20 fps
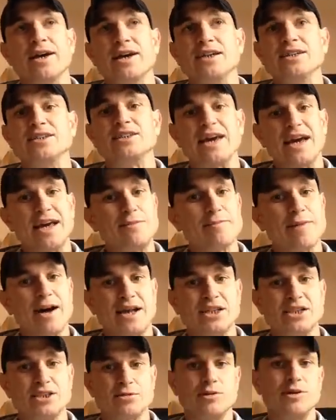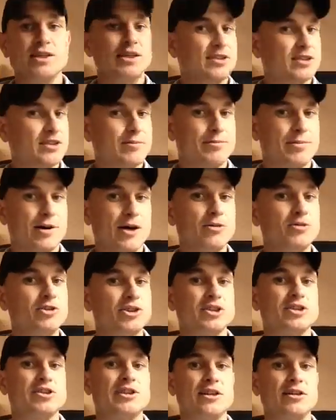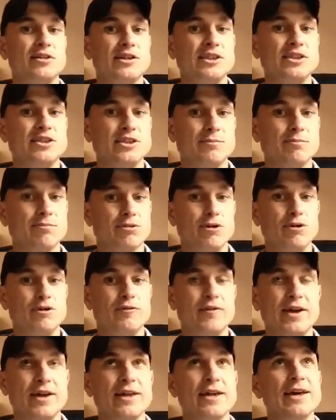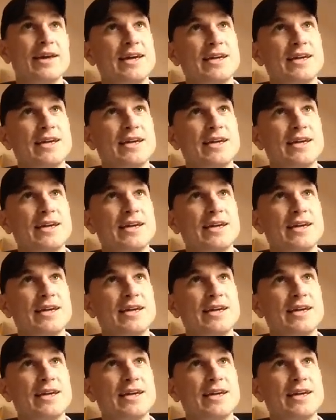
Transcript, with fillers: His game management, his composure still needs improving.